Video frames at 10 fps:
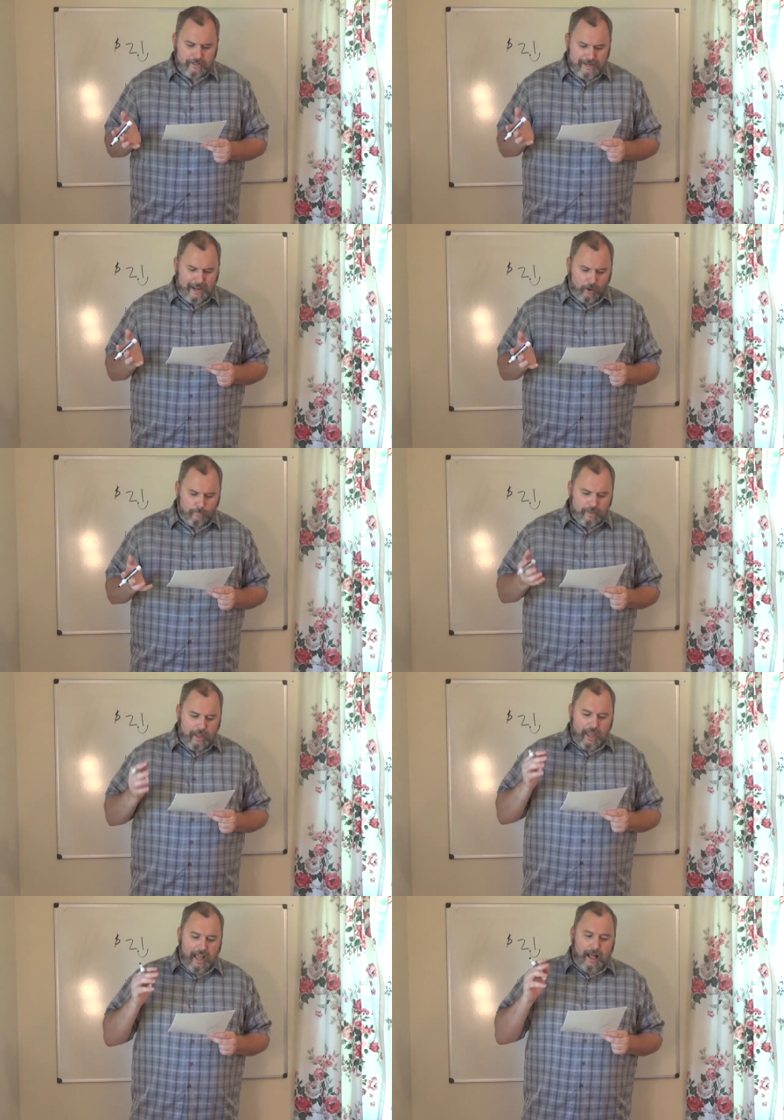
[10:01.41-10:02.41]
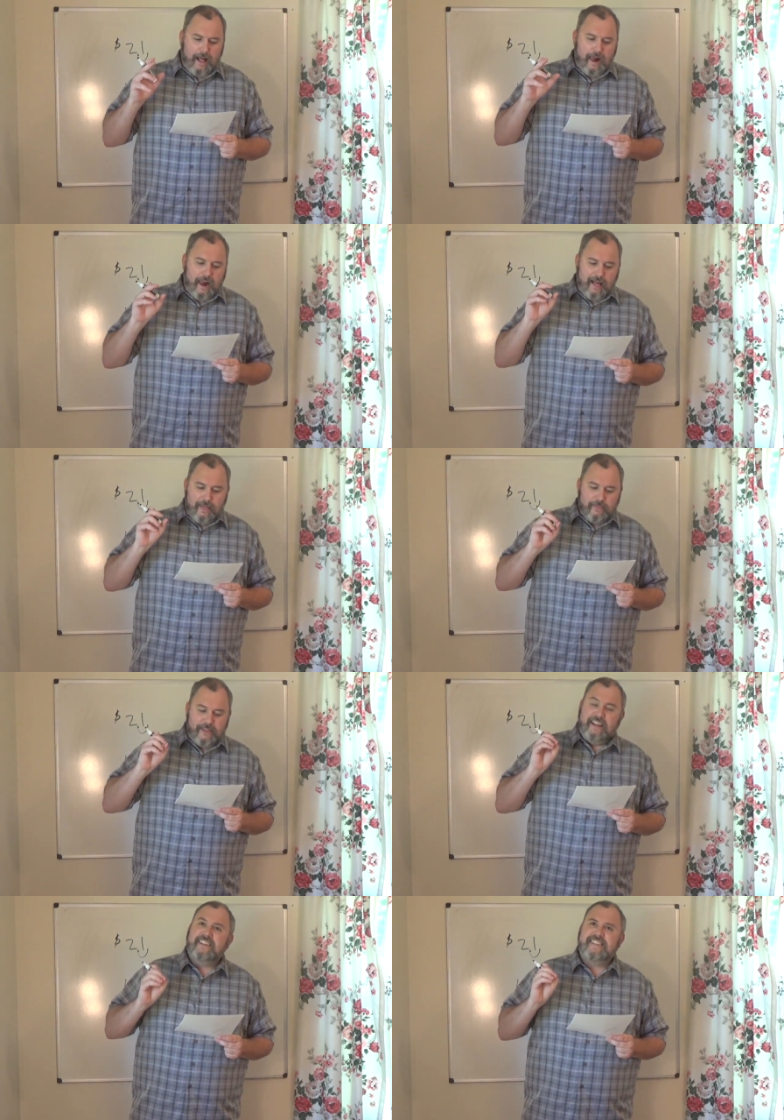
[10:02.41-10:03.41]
Now, then it